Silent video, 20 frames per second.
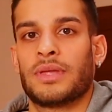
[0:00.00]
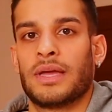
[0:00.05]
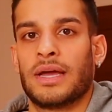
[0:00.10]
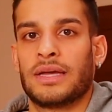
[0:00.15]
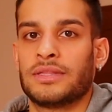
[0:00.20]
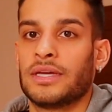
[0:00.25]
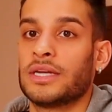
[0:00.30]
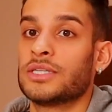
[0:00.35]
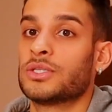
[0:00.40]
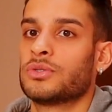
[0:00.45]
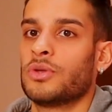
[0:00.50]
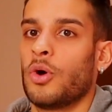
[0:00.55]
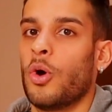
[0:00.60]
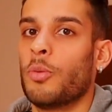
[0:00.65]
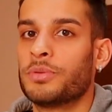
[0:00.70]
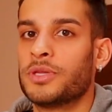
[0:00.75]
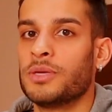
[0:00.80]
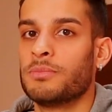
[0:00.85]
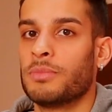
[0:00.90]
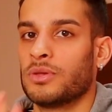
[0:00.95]
And that's the
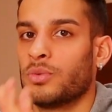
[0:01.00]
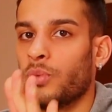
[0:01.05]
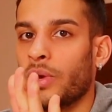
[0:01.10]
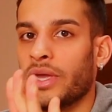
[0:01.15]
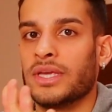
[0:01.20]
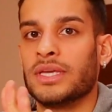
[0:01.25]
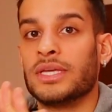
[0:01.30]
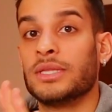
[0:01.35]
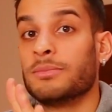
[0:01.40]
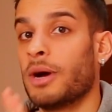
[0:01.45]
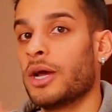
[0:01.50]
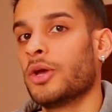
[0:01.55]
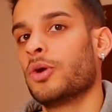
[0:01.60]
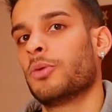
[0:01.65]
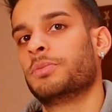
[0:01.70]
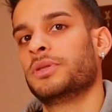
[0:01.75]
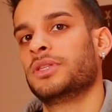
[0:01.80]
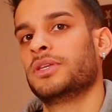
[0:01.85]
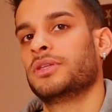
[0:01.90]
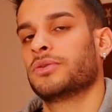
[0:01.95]
optimal way, in my
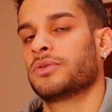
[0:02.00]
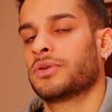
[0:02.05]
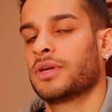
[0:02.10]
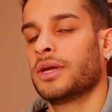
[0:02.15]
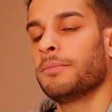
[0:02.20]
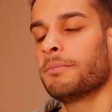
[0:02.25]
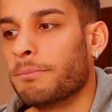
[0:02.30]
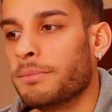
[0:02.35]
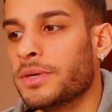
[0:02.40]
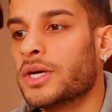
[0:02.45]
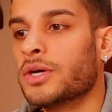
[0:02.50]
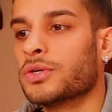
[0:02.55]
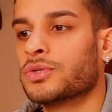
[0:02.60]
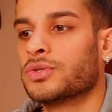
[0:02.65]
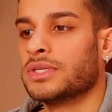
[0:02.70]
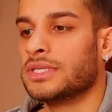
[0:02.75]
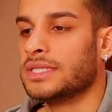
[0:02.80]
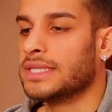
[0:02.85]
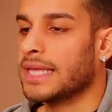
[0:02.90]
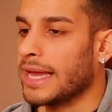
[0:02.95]
opinion, okay? Because
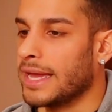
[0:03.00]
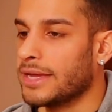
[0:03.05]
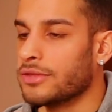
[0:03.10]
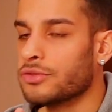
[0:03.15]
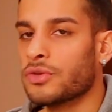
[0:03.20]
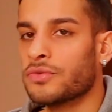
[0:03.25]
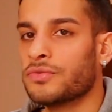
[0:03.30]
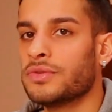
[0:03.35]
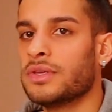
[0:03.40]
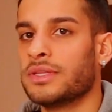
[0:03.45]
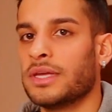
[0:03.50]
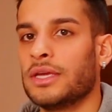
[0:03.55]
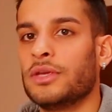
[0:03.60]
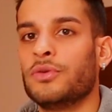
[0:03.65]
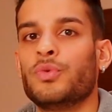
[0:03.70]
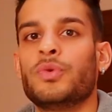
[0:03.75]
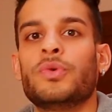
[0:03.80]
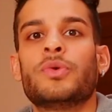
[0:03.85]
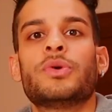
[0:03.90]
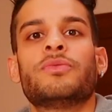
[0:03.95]
in the end of the day,
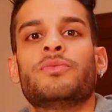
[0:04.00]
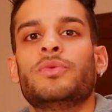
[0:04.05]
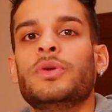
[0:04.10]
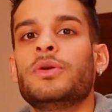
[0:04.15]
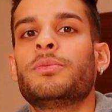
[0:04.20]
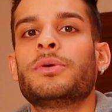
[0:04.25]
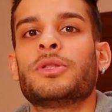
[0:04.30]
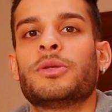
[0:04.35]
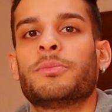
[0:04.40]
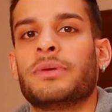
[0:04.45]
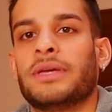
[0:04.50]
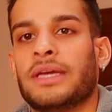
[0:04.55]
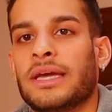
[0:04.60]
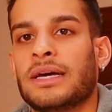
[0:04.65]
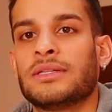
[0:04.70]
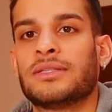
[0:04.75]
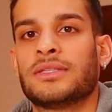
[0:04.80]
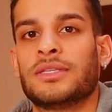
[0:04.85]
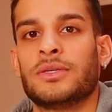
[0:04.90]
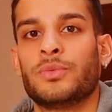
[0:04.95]
we want to be
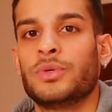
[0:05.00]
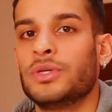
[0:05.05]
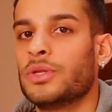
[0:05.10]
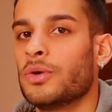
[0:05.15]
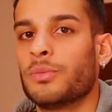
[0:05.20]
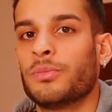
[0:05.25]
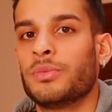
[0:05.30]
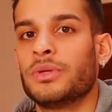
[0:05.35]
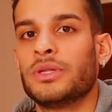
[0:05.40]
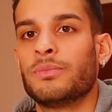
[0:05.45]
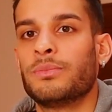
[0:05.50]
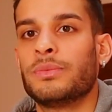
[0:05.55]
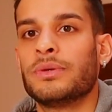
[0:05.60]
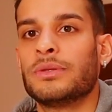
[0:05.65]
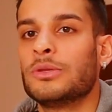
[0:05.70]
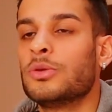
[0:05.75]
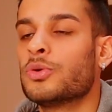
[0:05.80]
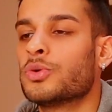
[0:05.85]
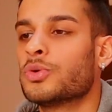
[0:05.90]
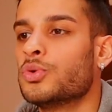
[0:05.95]
healthy. We don't want to
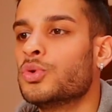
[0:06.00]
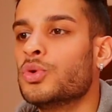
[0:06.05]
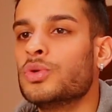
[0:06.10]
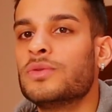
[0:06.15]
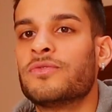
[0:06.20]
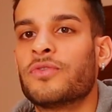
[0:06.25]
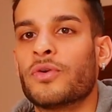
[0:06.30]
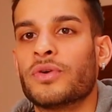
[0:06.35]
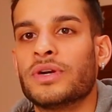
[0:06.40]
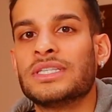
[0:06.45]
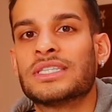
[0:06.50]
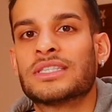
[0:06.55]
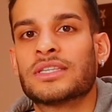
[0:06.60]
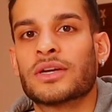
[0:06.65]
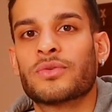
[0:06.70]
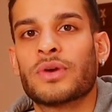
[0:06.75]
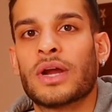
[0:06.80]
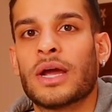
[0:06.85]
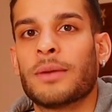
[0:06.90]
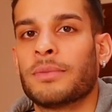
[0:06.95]
look good for
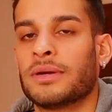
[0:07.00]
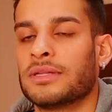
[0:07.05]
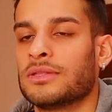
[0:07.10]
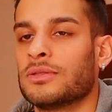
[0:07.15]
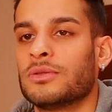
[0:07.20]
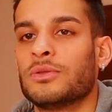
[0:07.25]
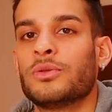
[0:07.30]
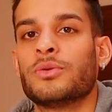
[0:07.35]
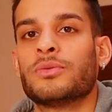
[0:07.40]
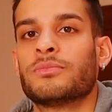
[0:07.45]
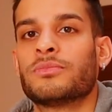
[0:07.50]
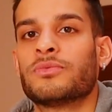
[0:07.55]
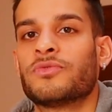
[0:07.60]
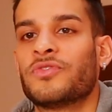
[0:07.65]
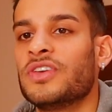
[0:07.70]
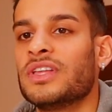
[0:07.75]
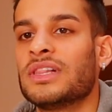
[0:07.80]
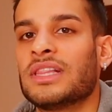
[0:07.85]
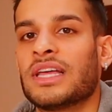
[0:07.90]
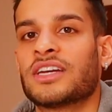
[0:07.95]
Instagram and
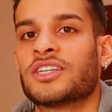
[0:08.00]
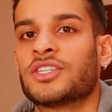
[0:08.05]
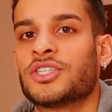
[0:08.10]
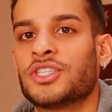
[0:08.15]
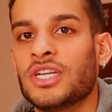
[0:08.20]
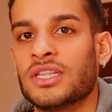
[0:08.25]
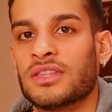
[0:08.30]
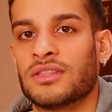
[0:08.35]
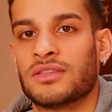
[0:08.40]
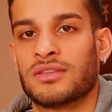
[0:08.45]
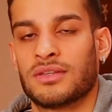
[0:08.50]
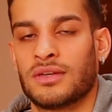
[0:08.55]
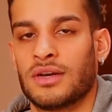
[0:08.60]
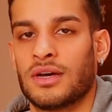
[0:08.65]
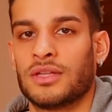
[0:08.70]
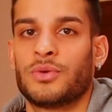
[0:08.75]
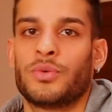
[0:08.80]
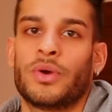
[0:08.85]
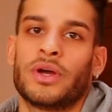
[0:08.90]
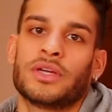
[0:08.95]
feel like shit
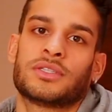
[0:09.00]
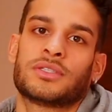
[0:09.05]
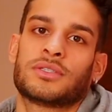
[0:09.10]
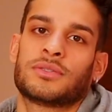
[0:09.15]
otherwise.